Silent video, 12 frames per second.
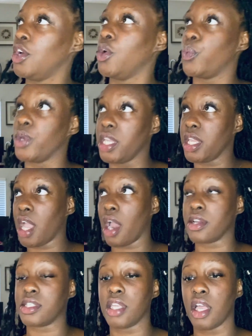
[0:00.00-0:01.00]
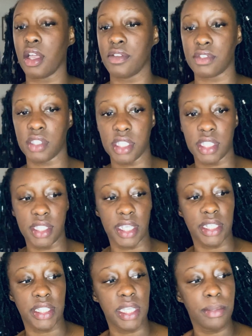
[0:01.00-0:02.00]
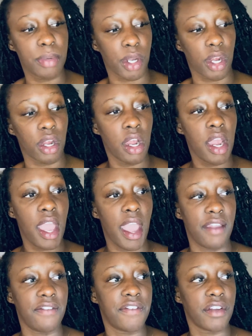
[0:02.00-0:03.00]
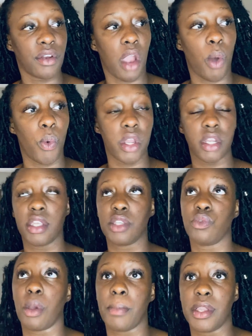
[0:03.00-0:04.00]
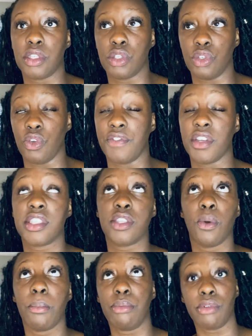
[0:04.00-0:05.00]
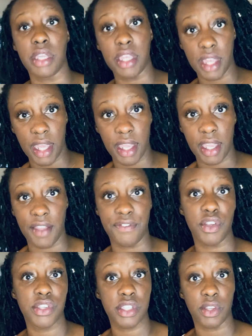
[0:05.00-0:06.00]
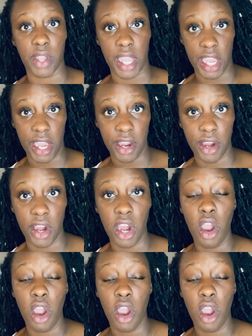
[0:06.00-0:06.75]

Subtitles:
we ourselves need to dig deeper and figure out what it is we're meant to do. If you're still breathing, if you're still here